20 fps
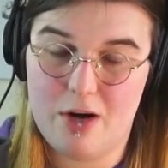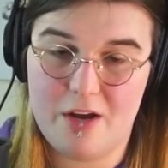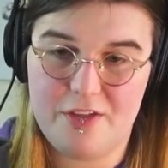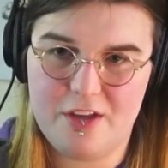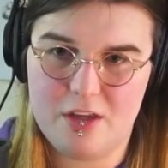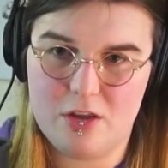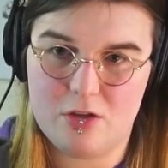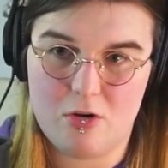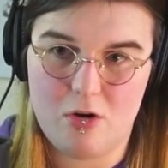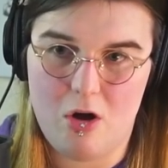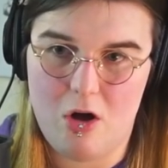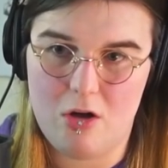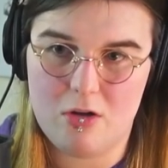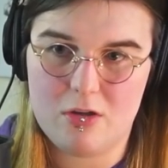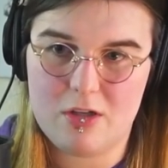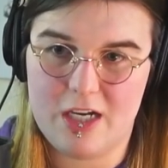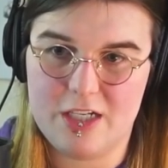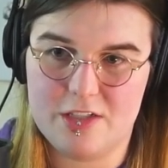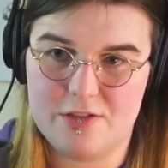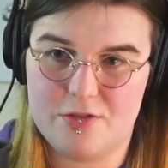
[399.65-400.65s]
I think there are all
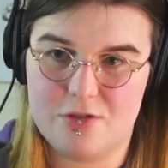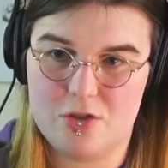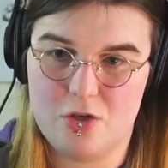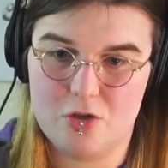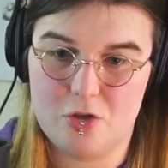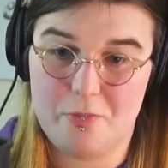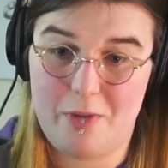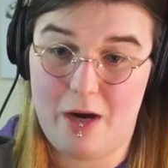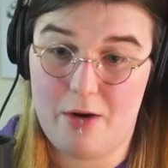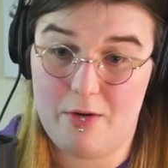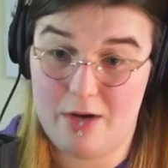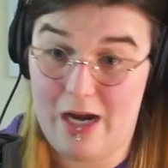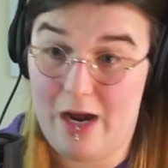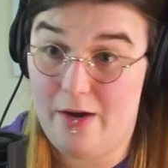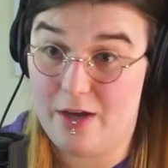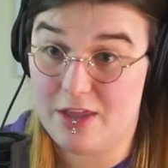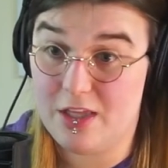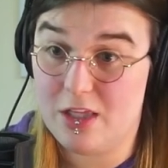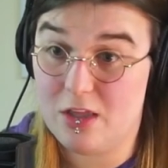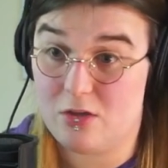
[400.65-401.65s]
kinds of social power. Now,
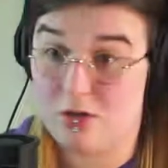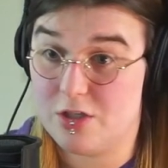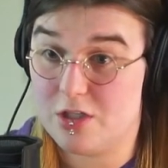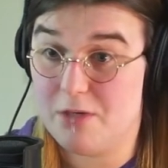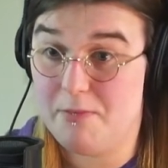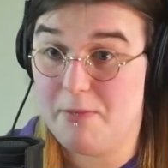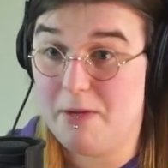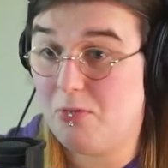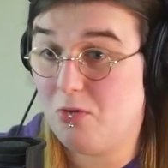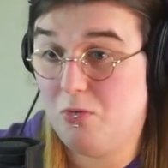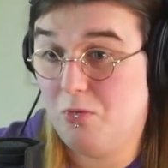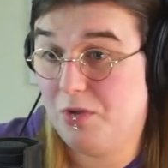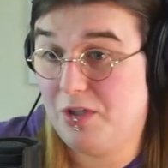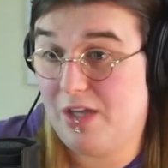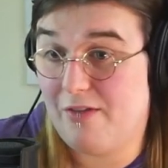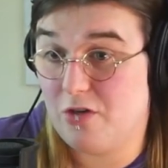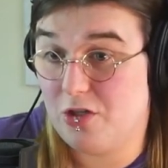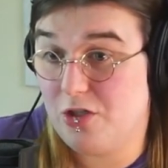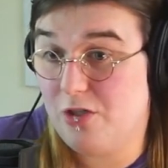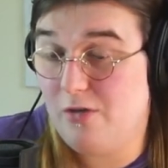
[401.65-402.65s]
I think there are some people who will
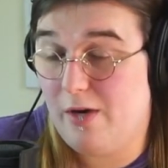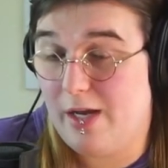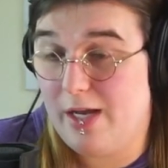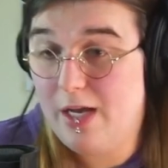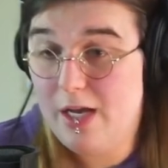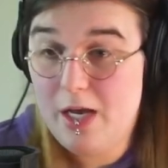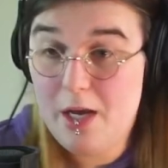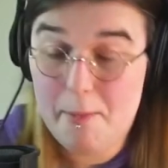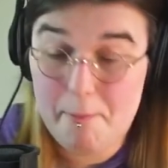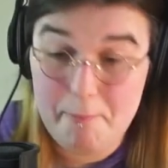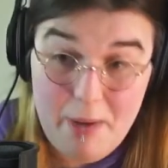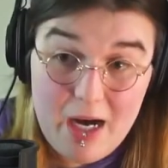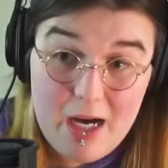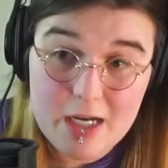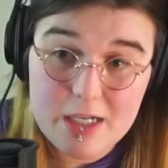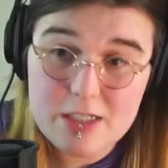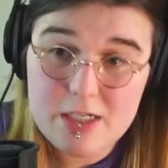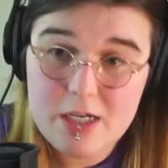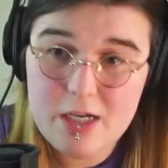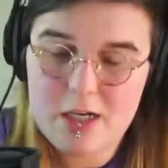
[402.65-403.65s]
never do it,
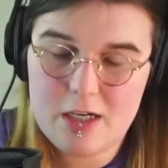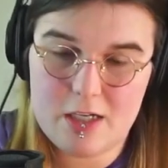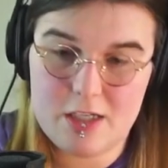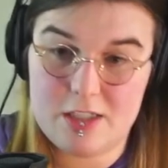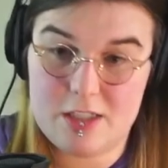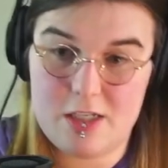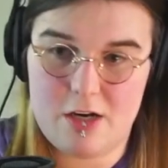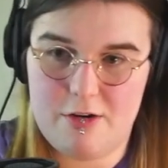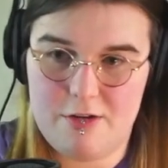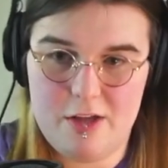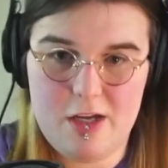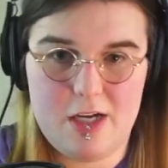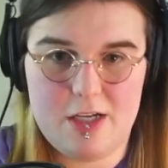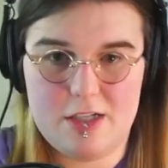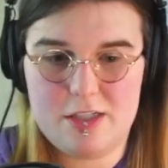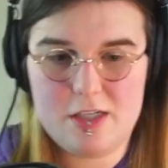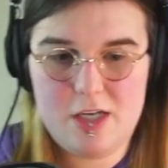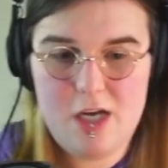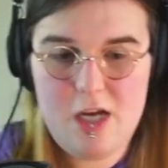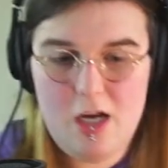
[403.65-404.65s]
but consider
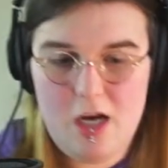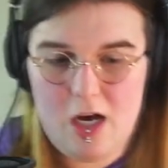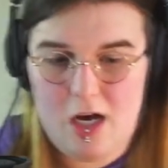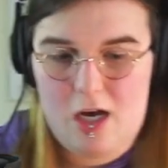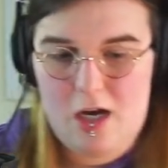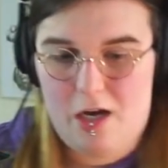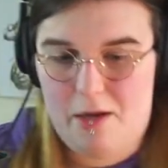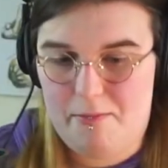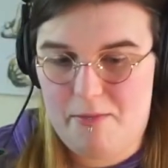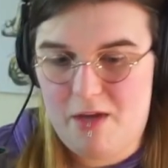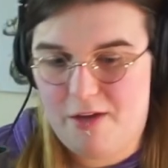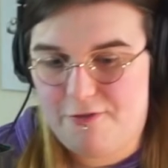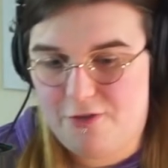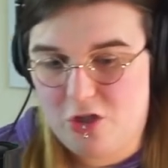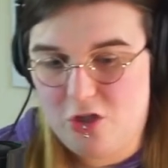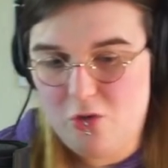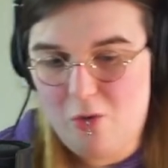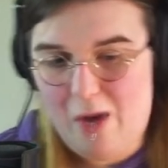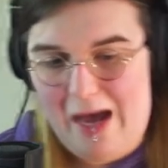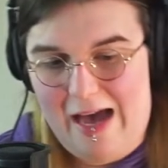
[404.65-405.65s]
this: um, if
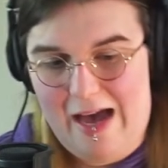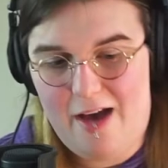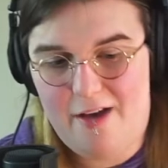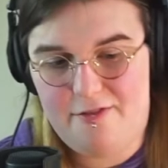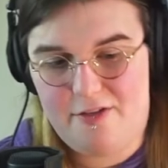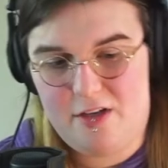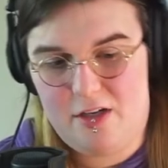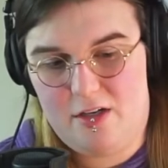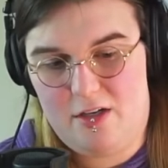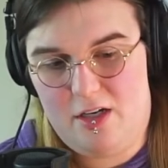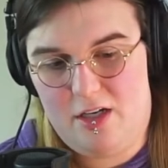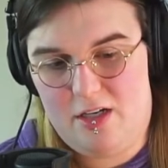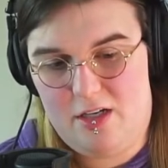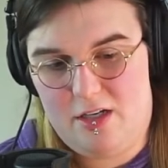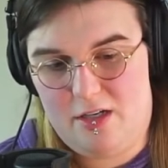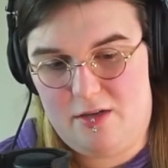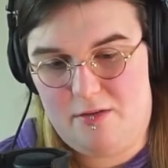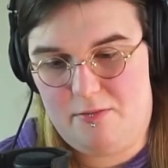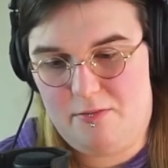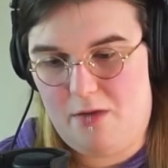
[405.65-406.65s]
you have a
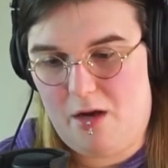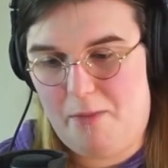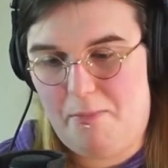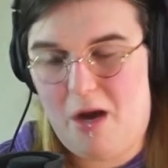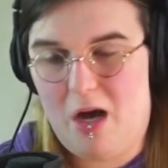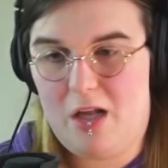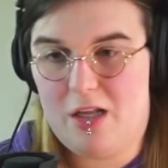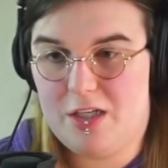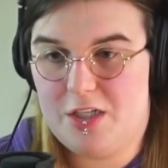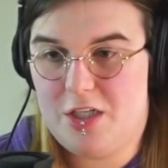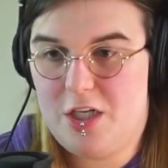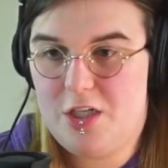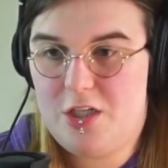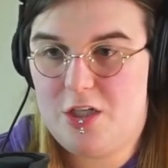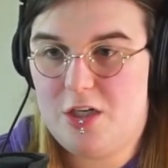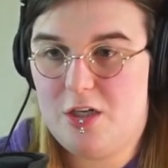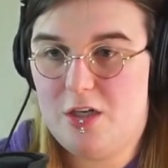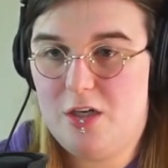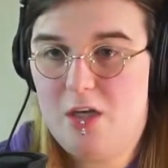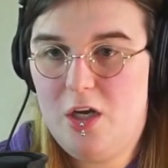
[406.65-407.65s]
um, a
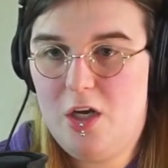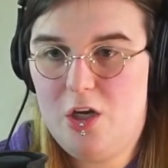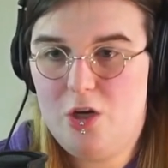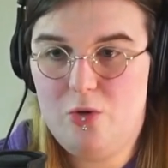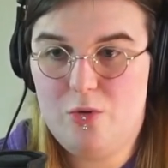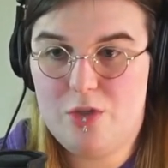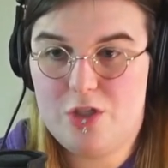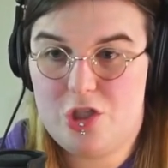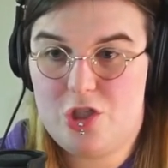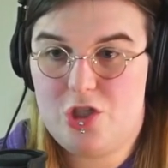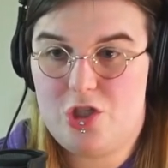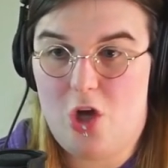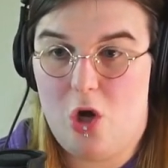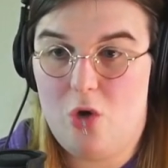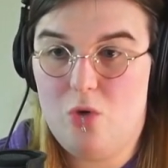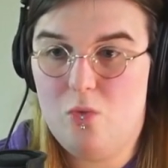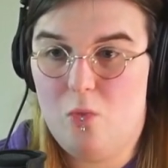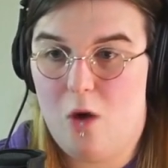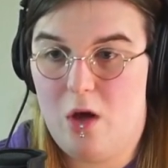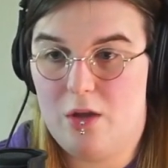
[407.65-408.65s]
politician who is
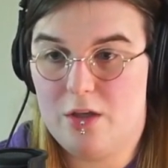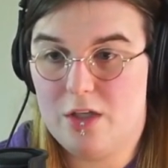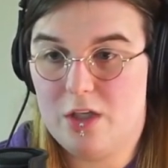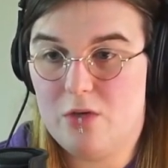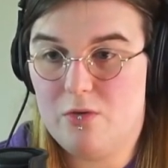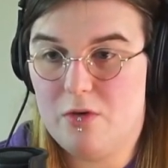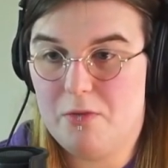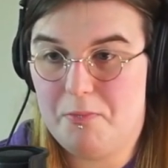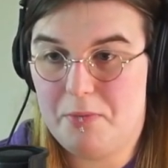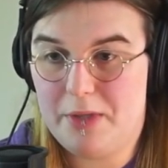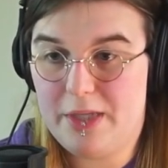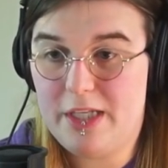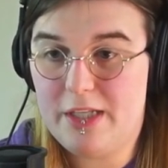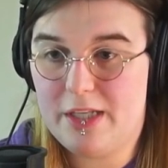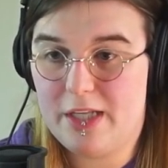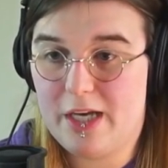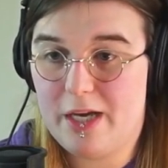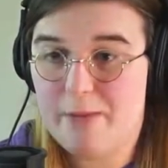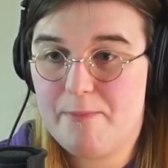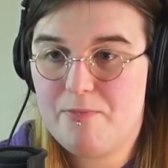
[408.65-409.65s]
stonewalling you
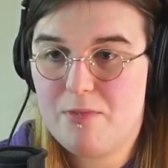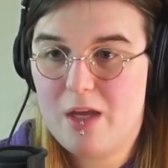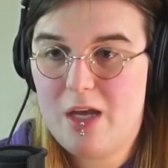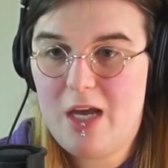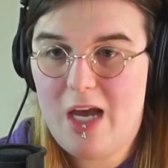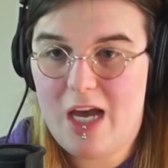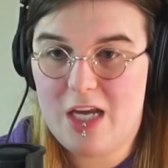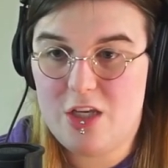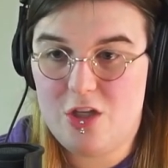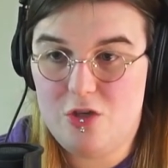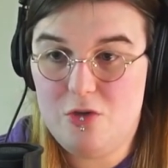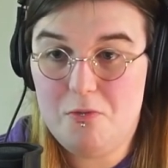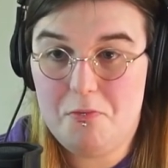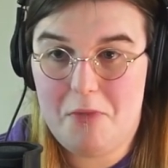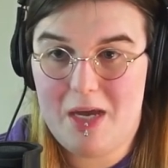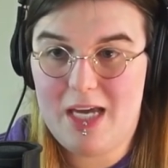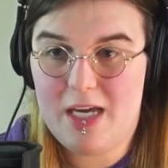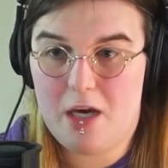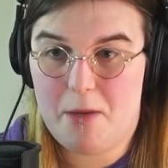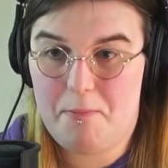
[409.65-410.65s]
completely, and you
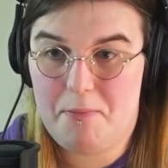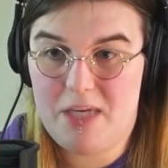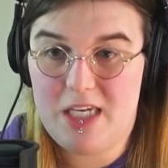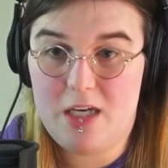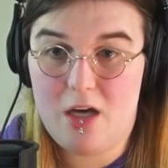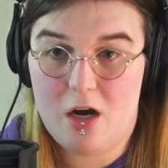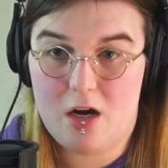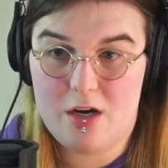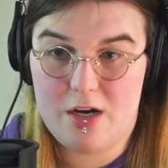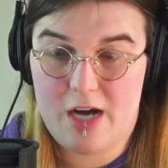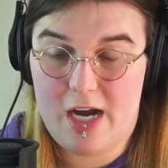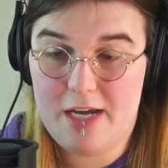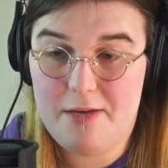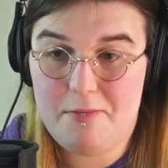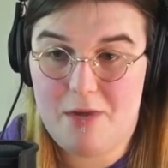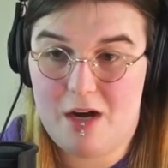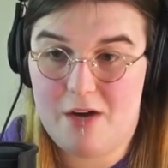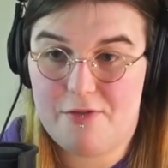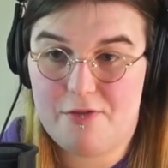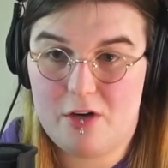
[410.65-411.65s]
make a PR
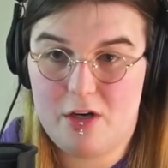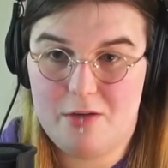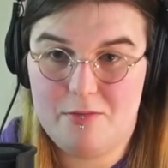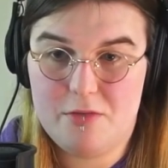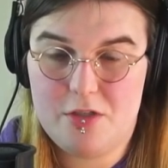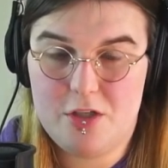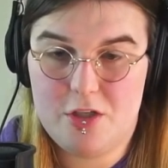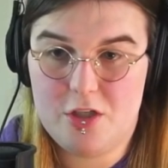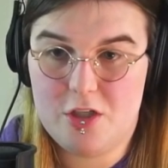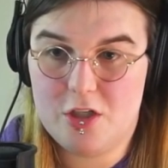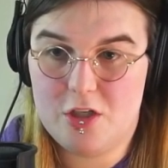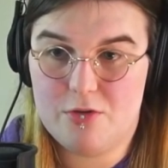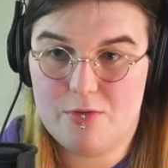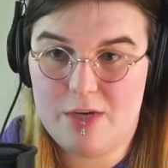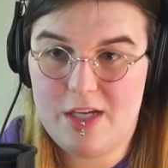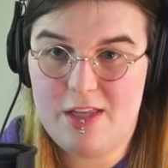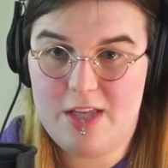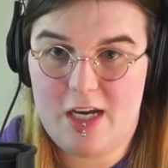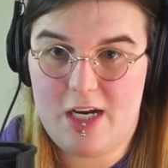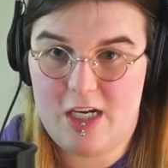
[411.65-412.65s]
nightmare for him to the
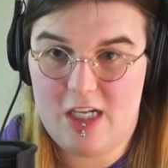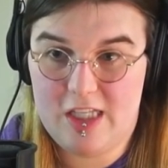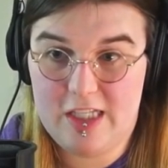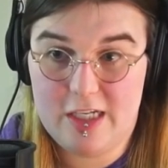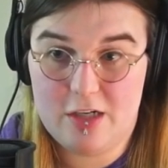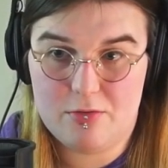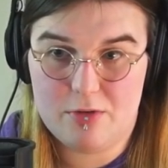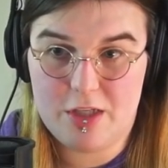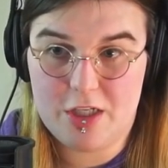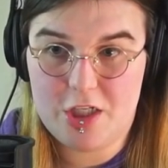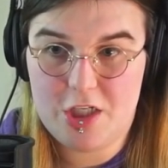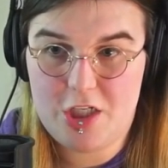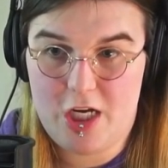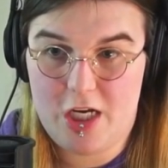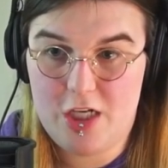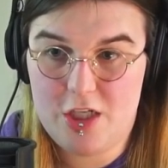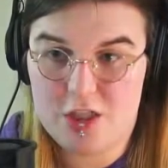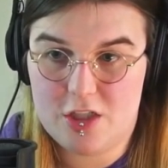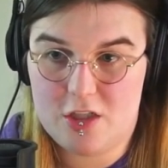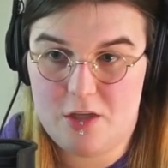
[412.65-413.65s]
degree that it literally
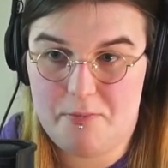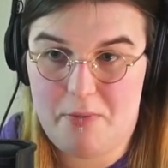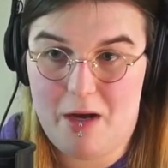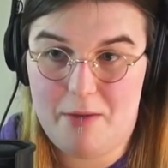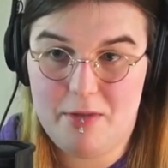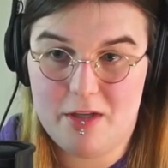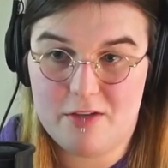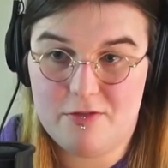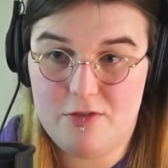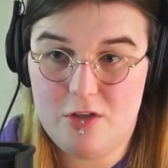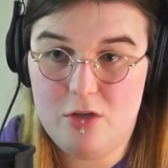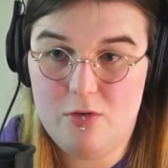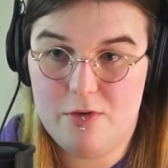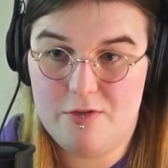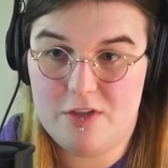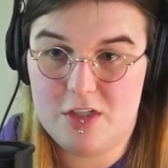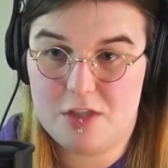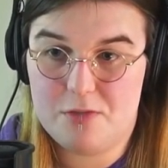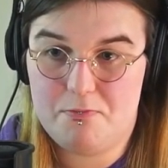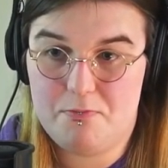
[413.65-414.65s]
changes the public view of
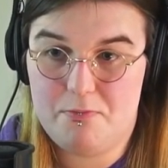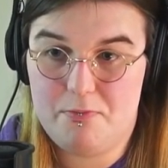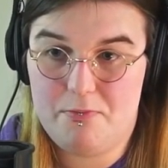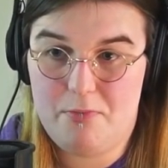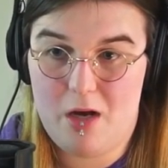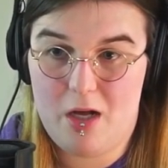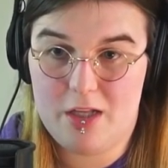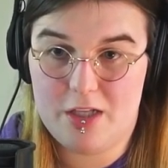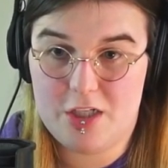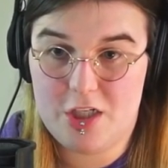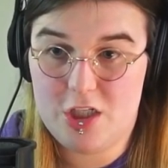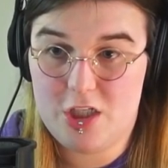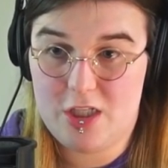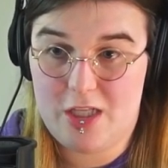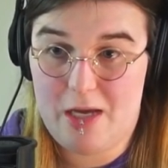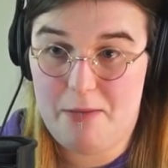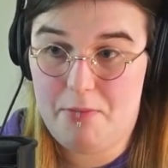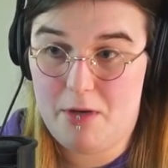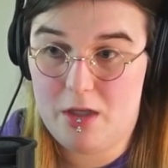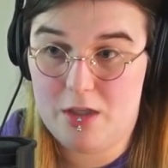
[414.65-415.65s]
this politician,
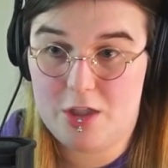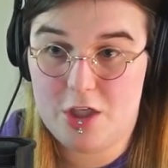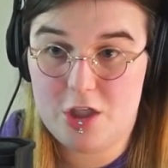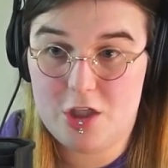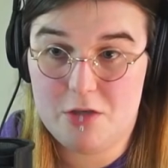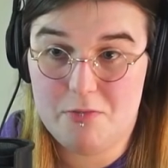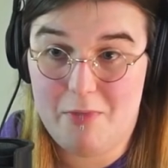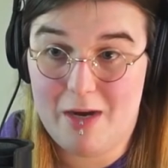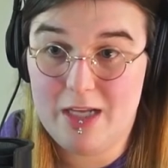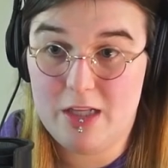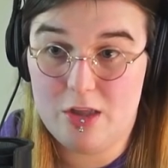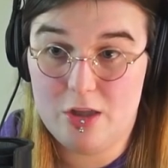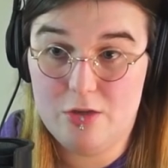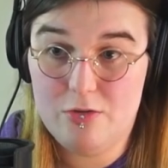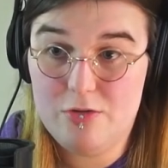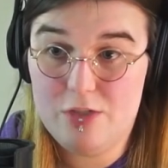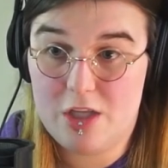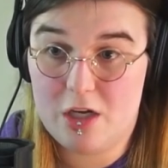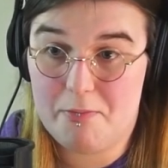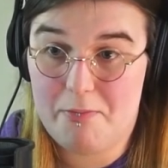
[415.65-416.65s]
that politician might
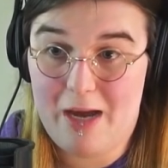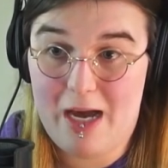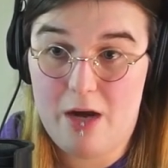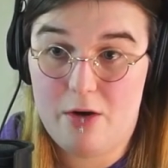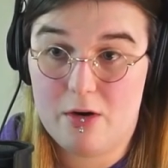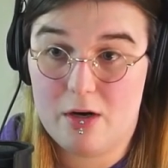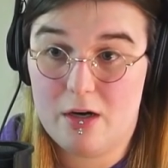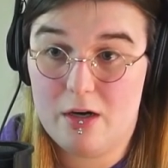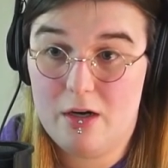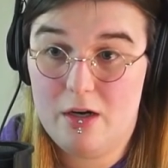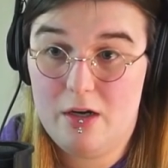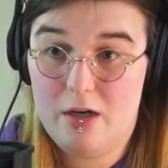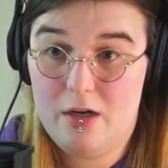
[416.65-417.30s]
lose their power.